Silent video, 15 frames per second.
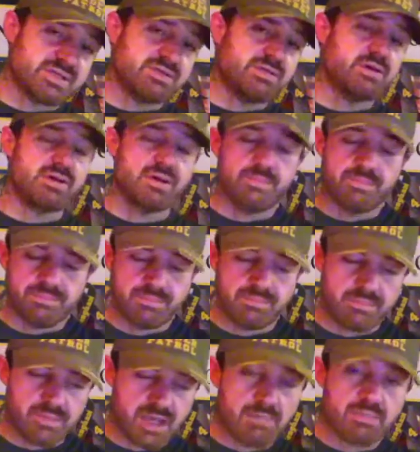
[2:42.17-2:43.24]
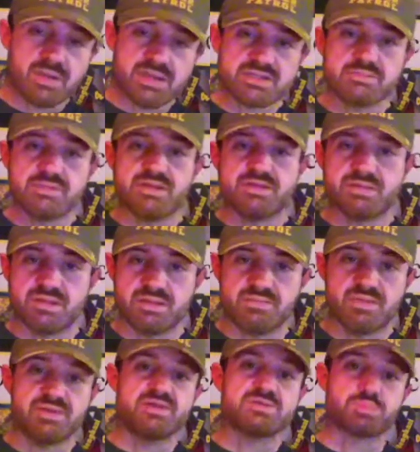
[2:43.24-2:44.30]
And, God bless him.
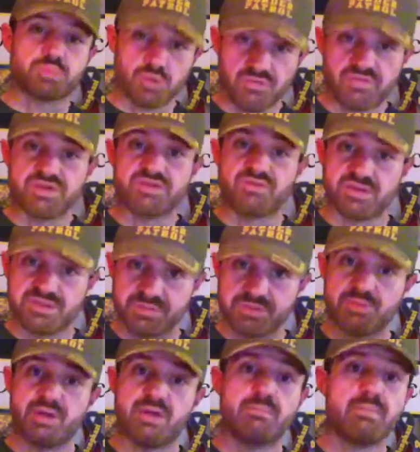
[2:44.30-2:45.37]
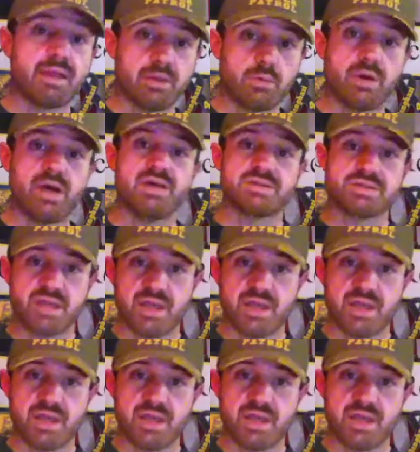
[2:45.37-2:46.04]
He's proved his friendship to me in many ways.